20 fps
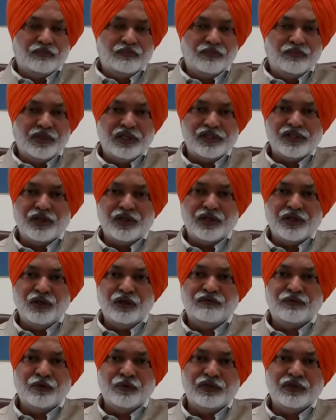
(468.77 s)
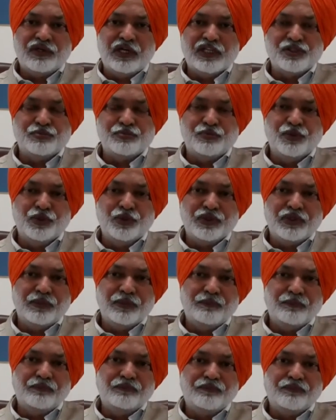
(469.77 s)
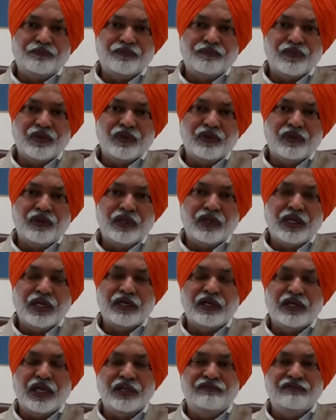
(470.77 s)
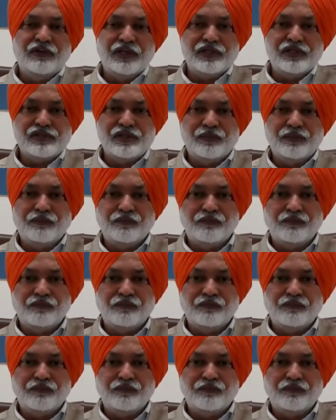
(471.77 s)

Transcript: Ministry of Road Transport and Highways,